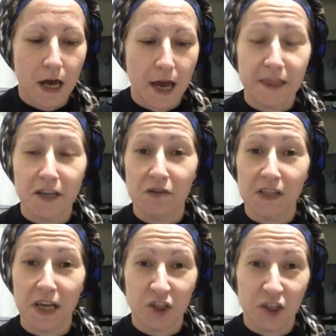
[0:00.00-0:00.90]
and
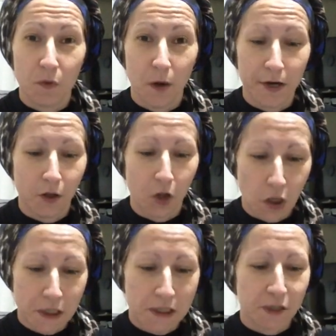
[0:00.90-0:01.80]
there's actually quite a
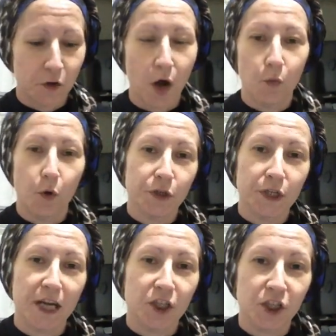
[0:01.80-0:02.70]
lot, so I won't
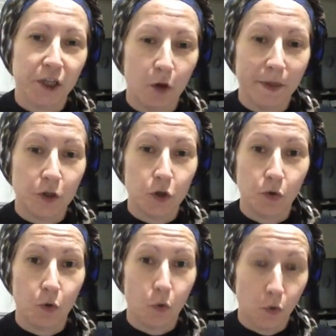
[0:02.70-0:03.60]
actually comment
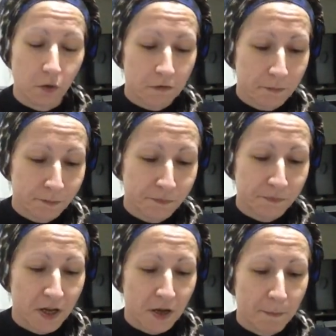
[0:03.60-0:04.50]
on all of them,
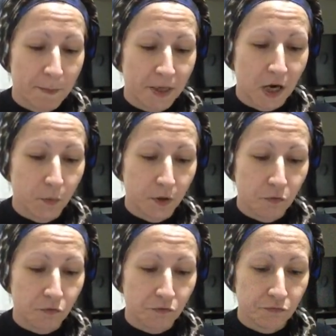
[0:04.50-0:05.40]
but I will